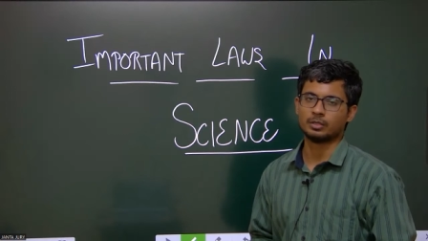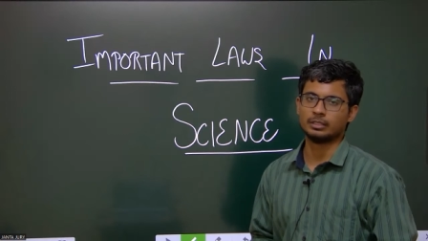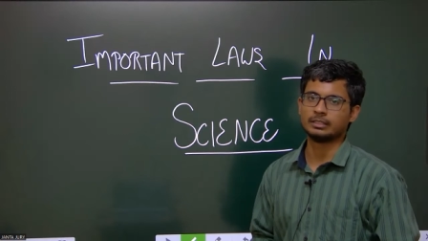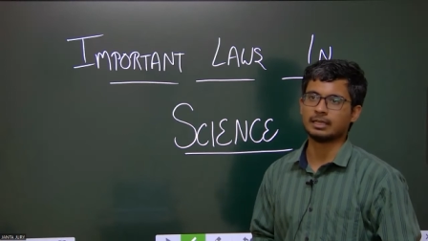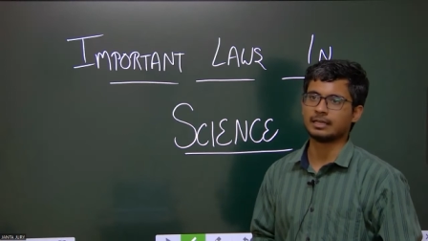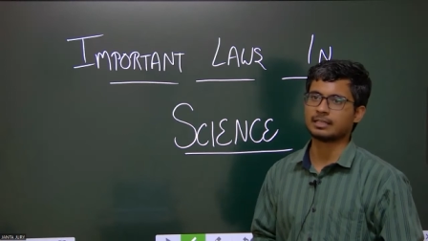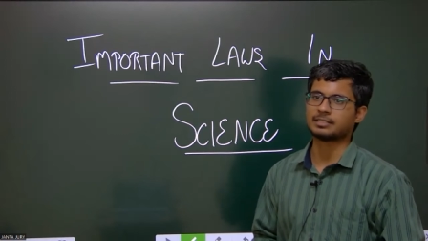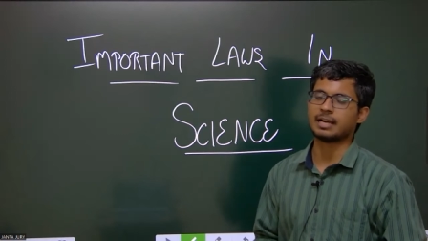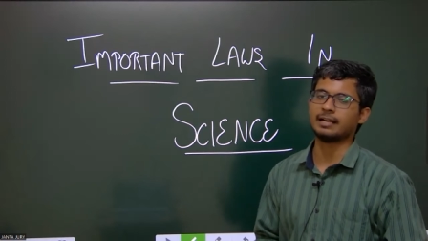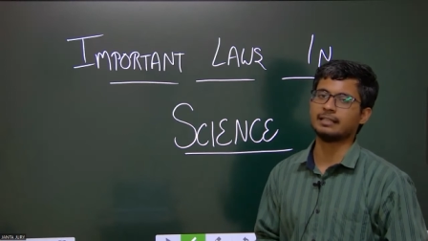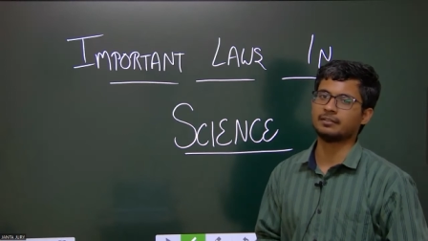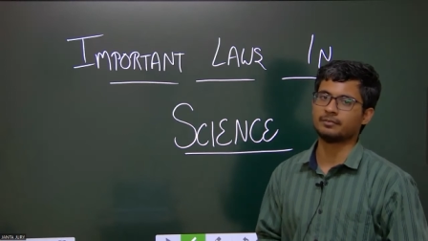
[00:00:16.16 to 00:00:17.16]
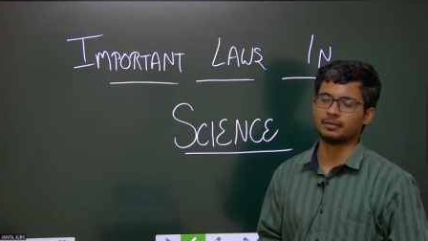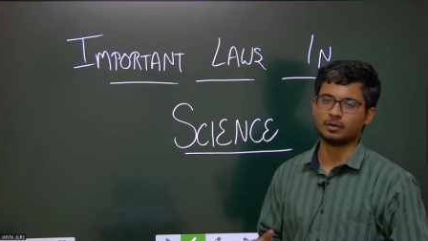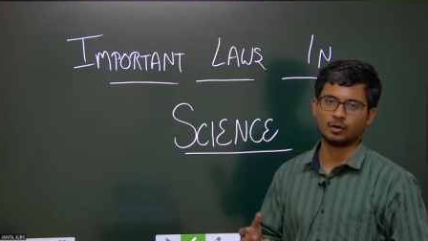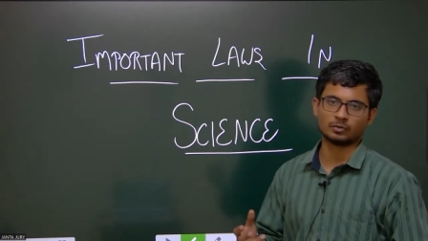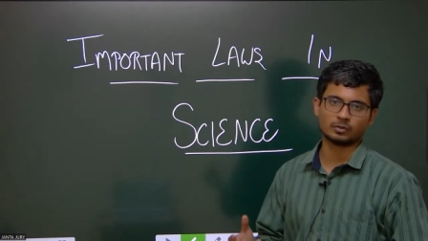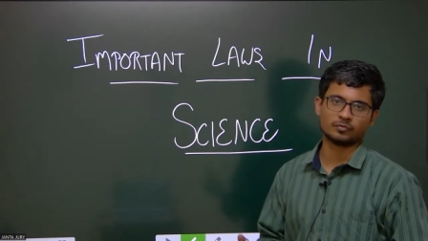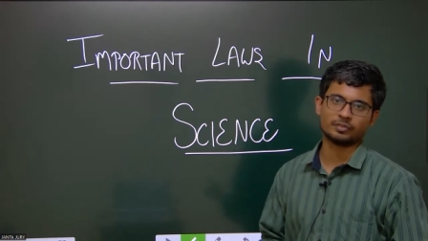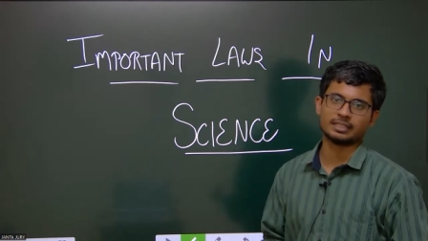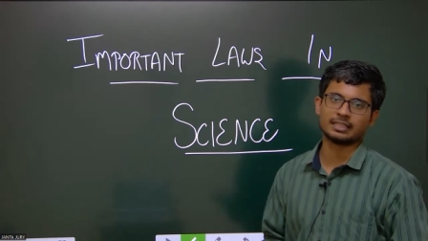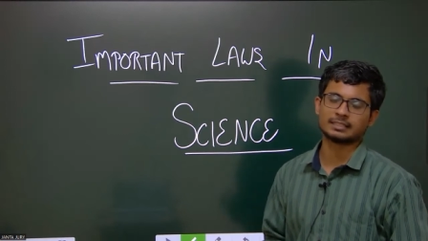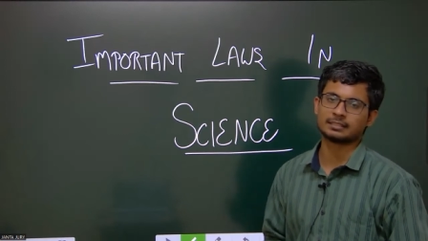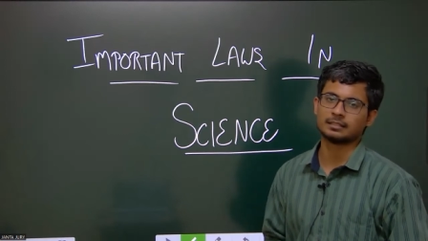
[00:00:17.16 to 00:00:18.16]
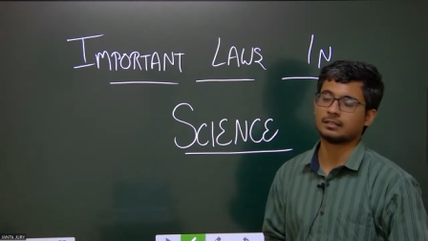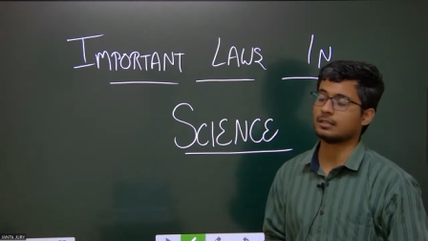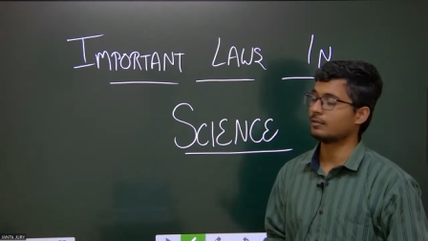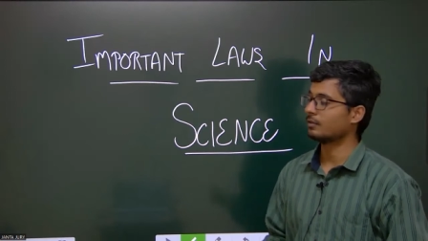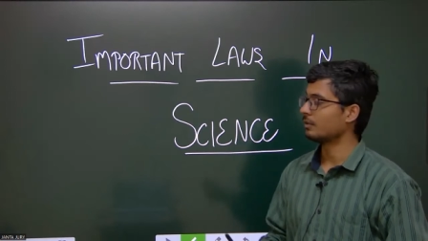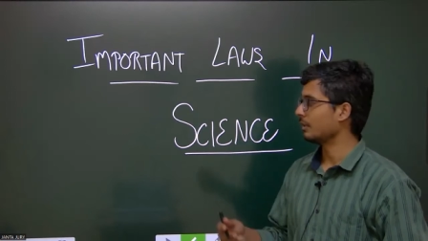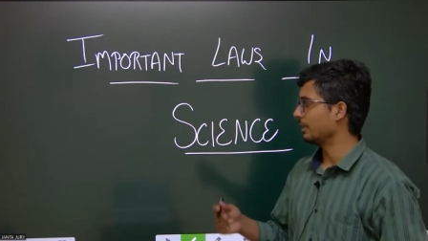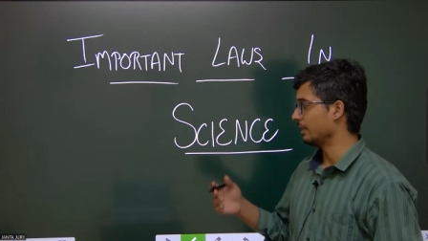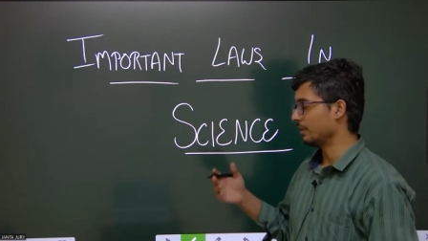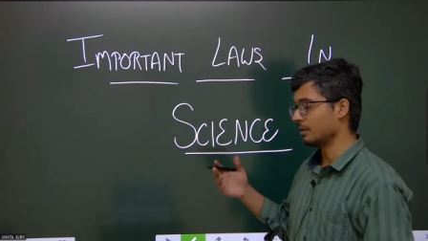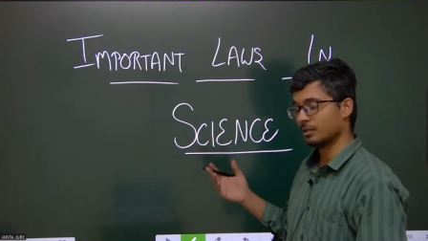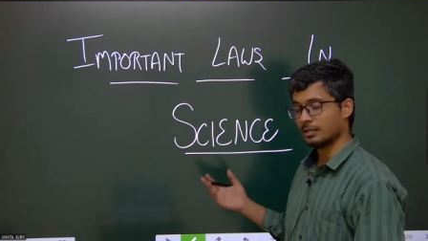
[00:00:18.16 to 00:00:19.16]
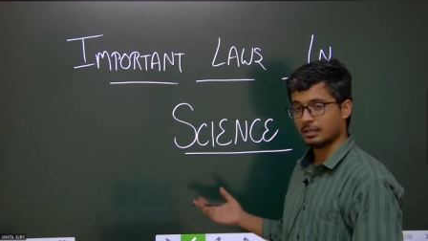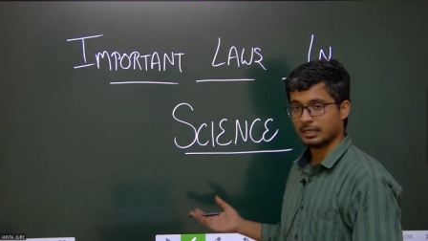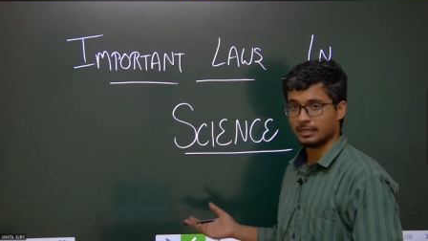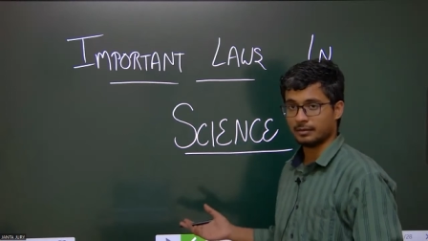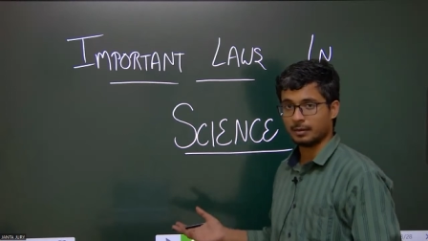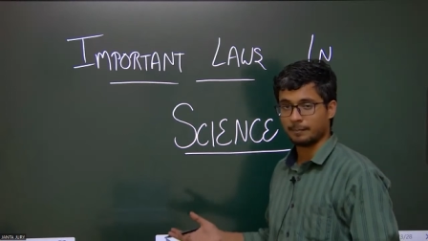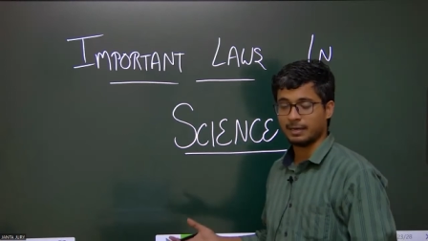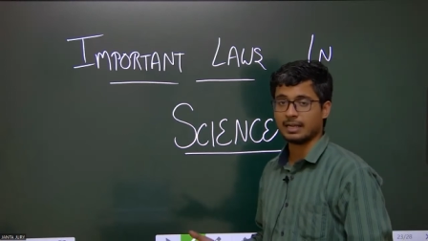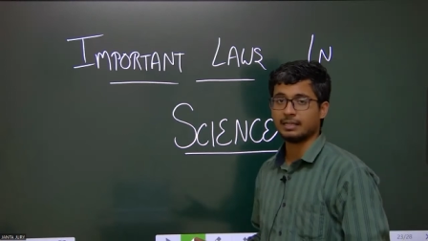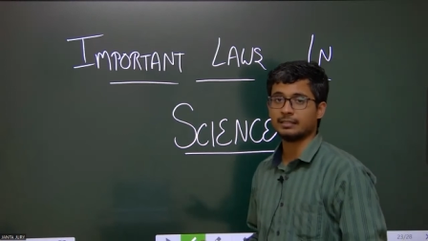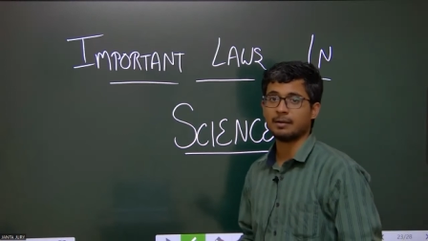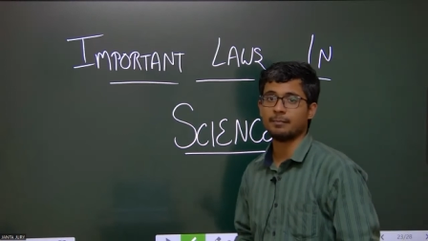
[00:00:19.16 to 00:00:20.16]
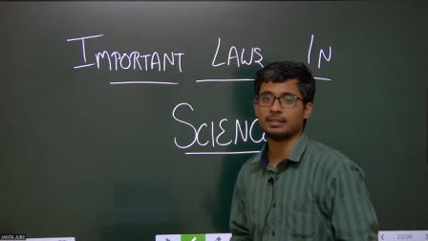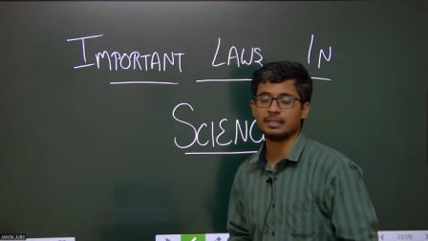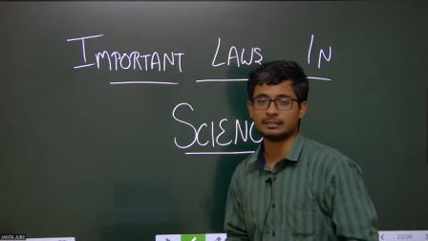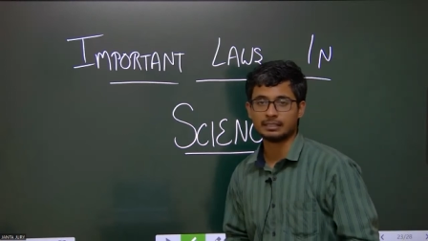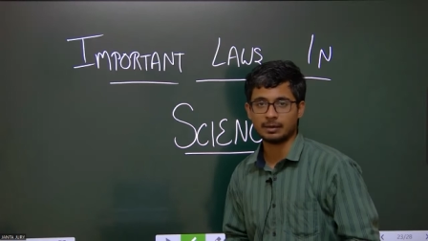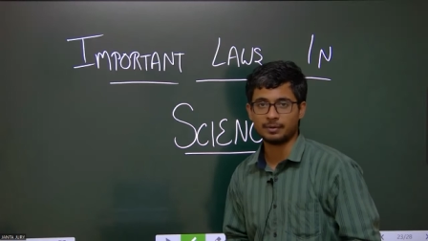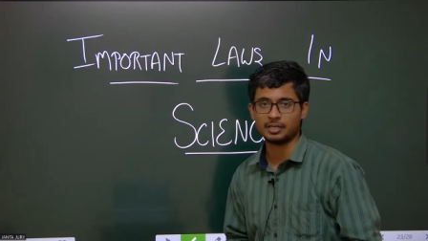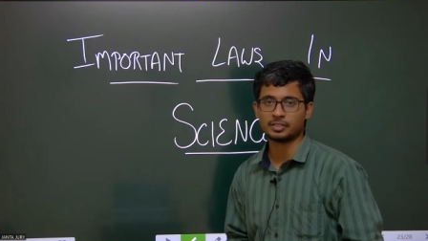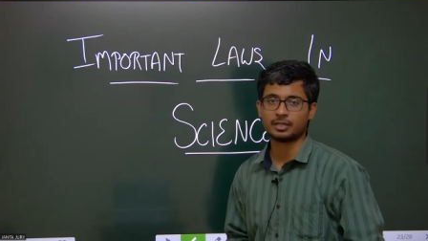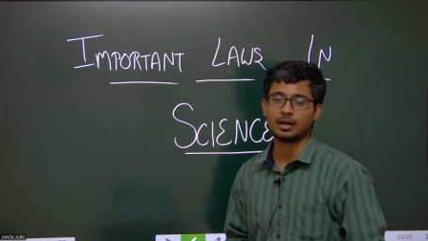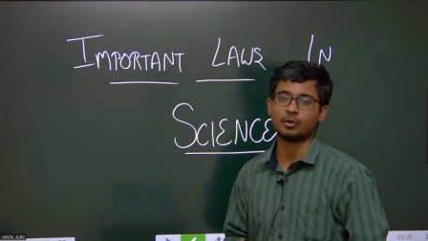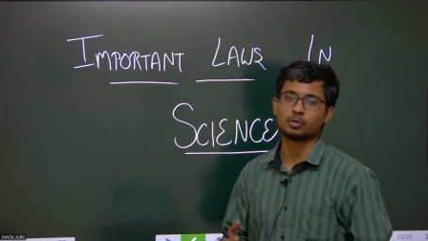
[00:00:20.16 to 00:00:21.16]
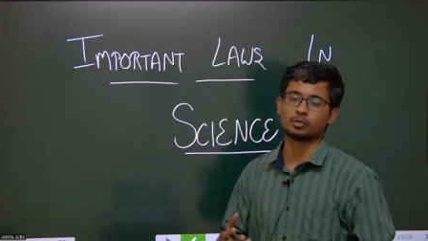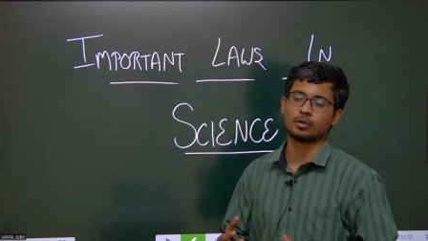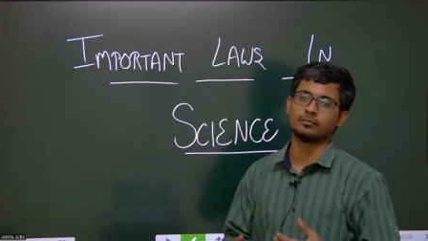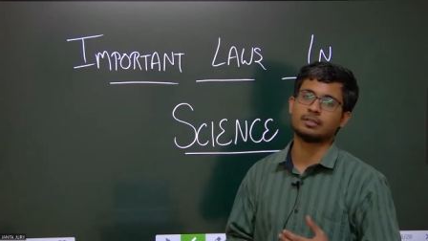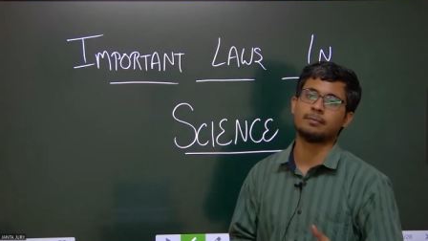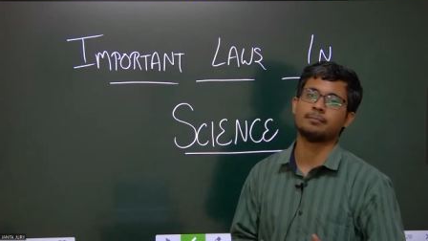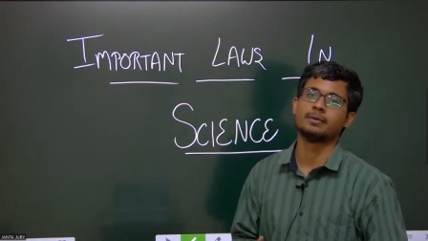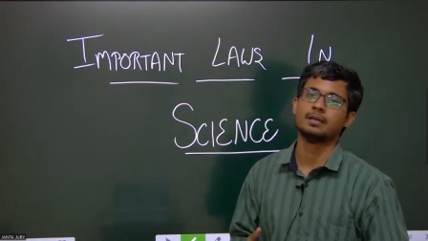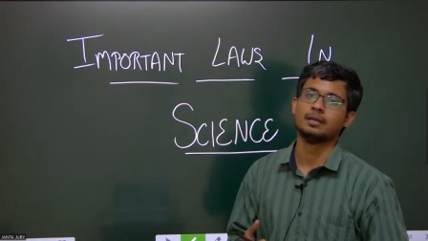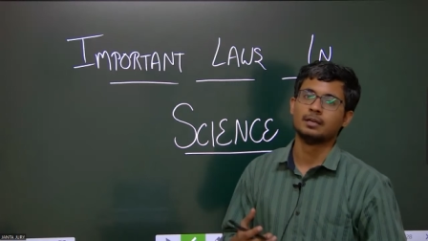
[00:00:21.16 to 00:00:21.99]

in understanding the laws of physics and applying them in the examination, how to solve them,